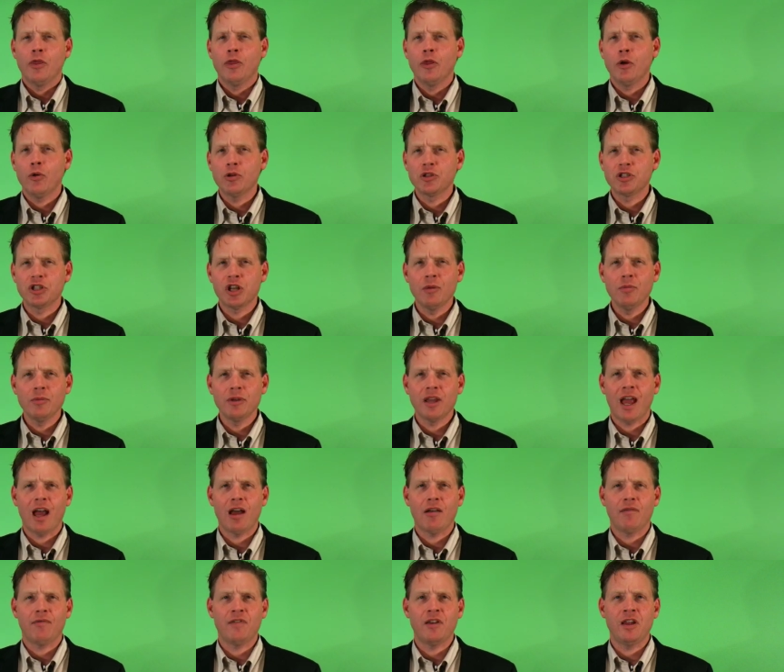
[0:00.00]
Though some
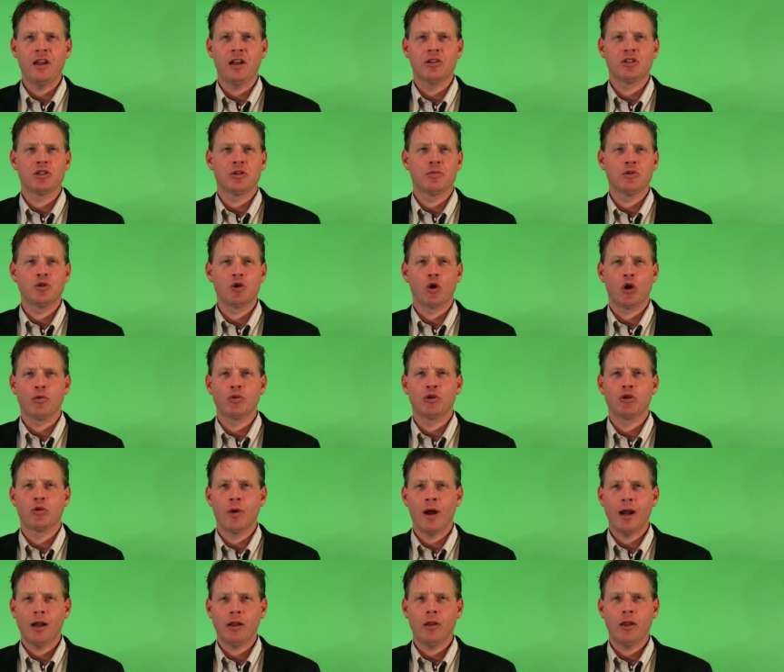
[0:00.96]
caffeine is absorbed
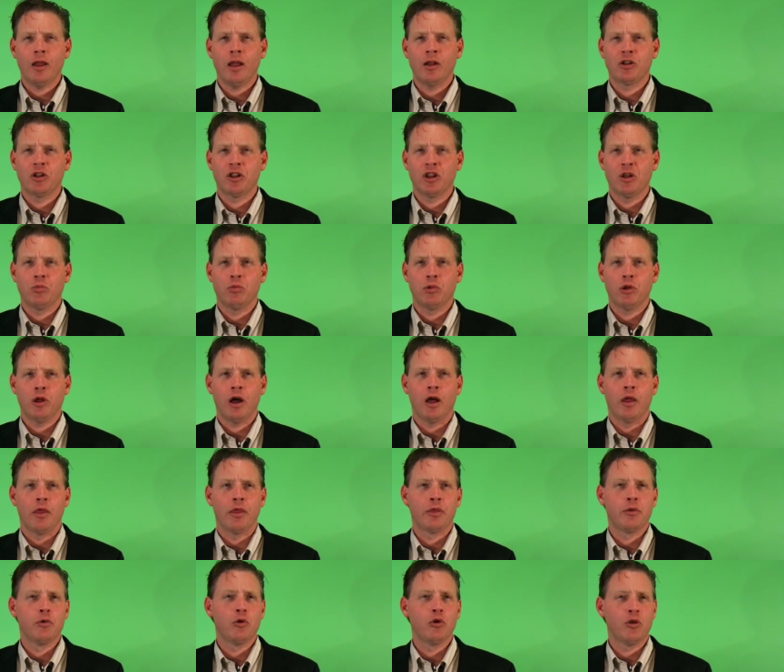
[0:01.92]
directly into the
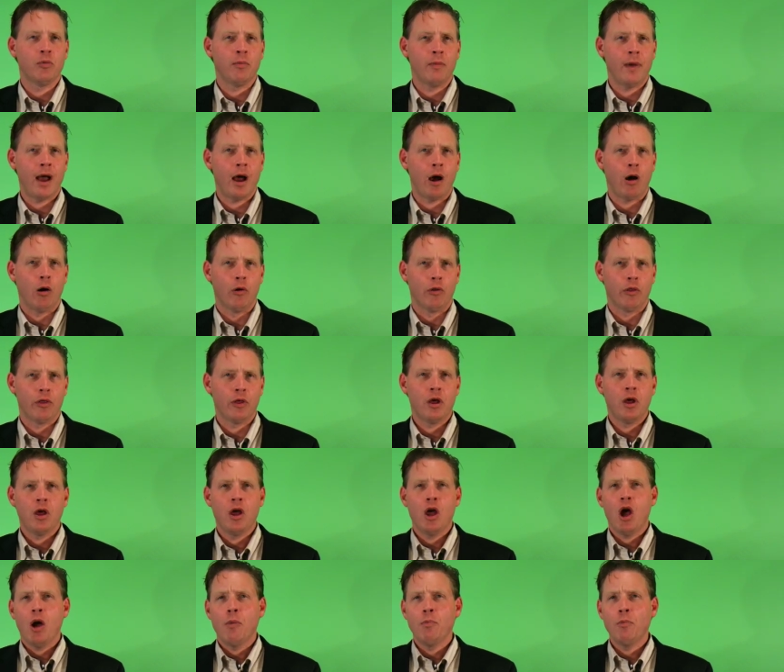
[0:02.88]
blood through the mouth,
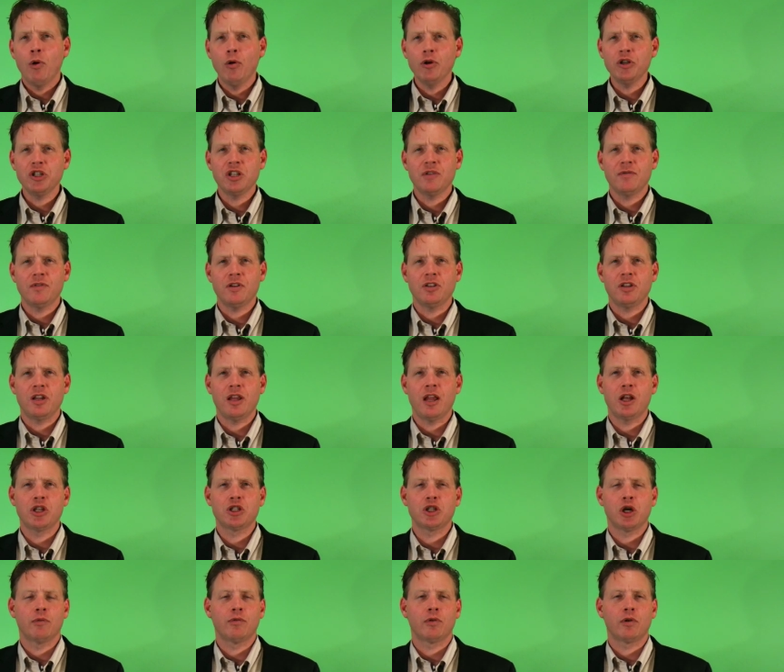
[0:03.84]
most of it takes